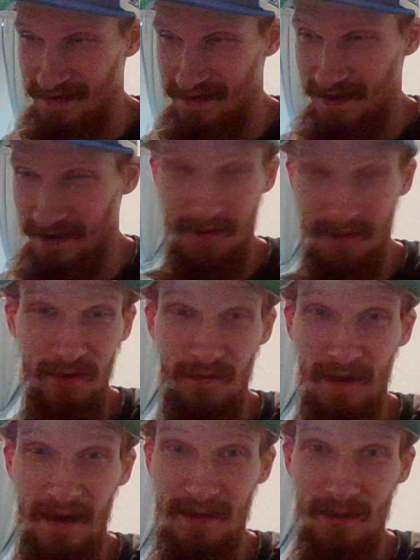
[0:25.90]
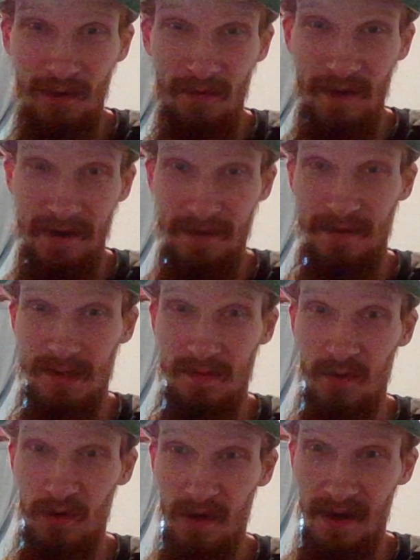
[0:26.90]
I don't know why I don't wear this
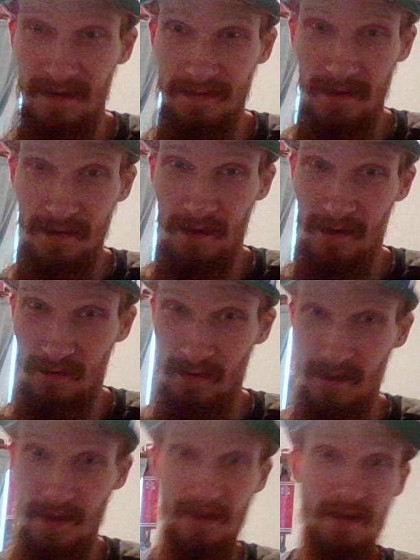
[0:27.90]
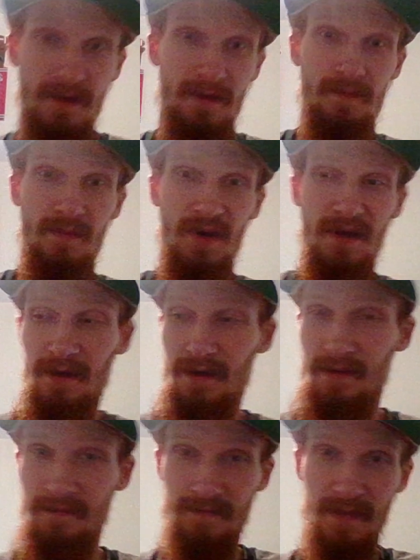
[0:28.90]
more often though. But
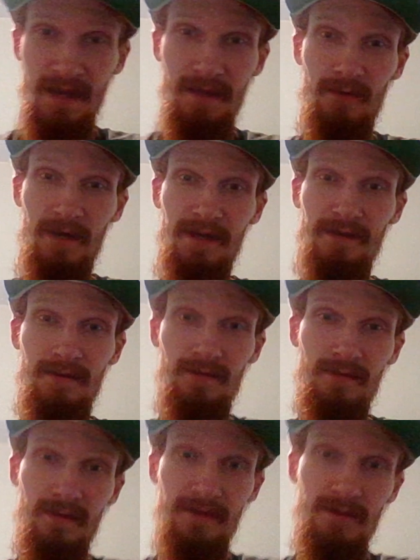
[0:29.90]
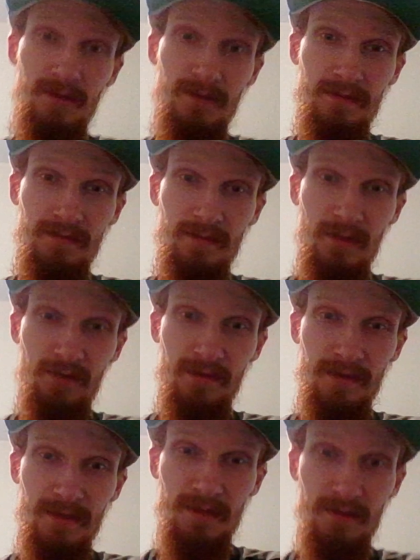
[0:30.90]
anyway, let me just lower
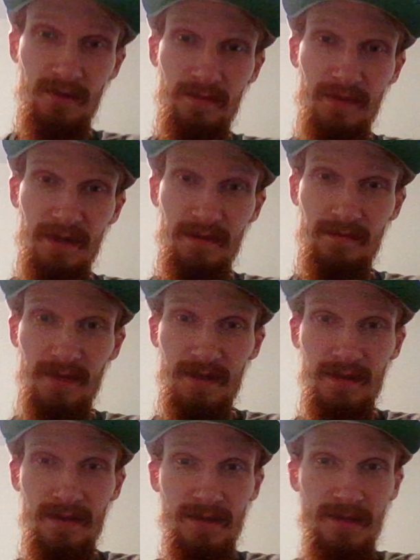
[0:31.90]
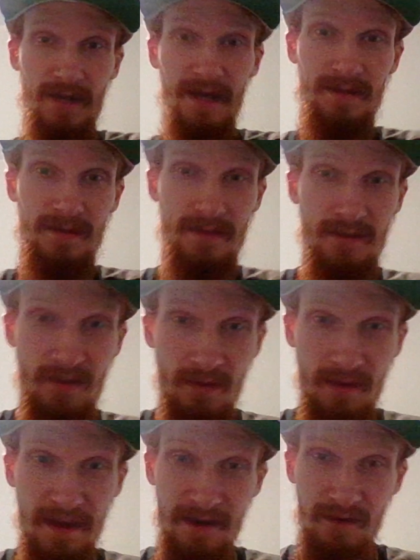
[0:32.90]
this a little bit because that
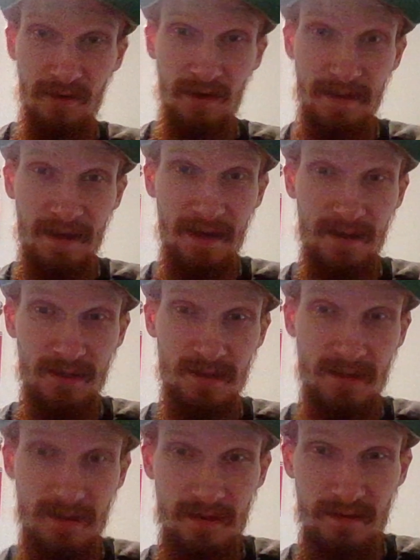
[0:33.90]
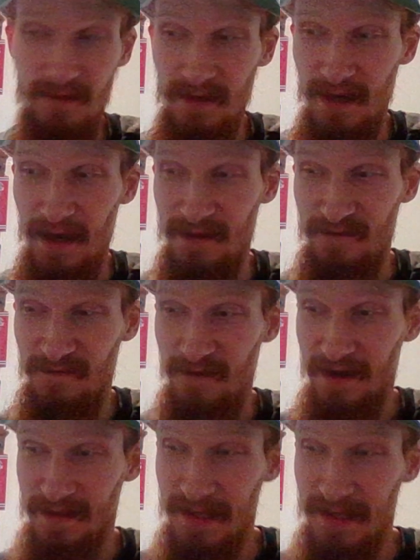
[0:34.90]
glare on that's kind of fucked.